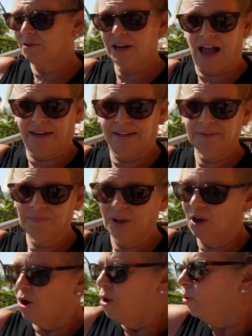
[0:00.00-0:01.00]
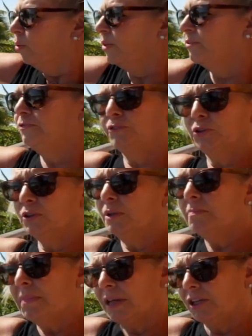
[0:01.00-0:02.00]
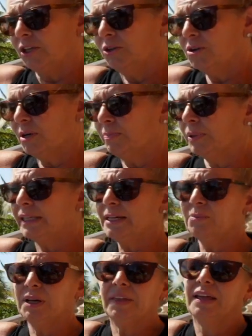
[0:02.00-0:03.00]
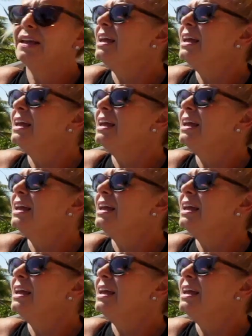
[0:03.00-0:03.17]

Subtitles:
dining with a full menu complete with